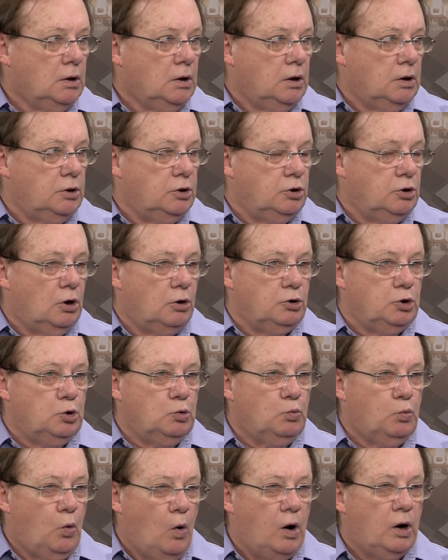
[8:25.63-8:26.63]
And, you know, you
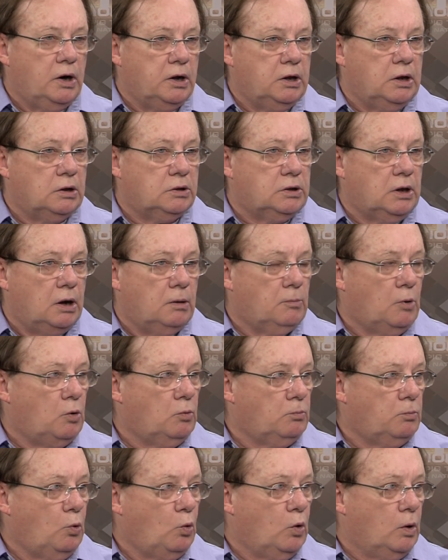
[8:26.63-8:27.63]
want to get them
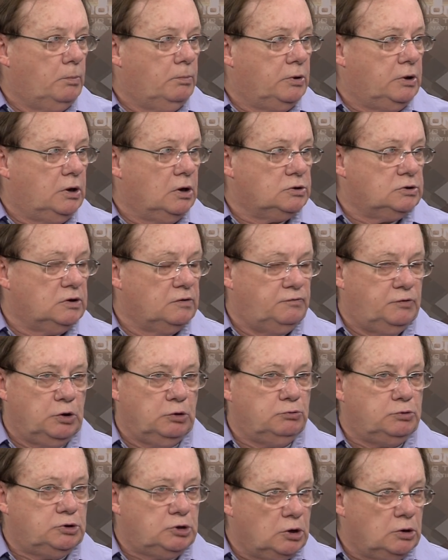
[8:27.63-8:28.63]
on board because if
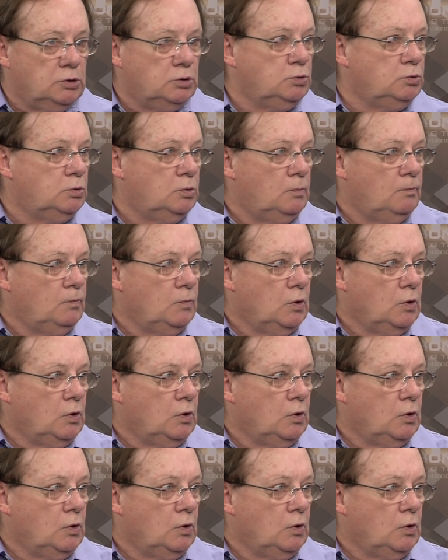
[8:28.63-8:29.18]
you do,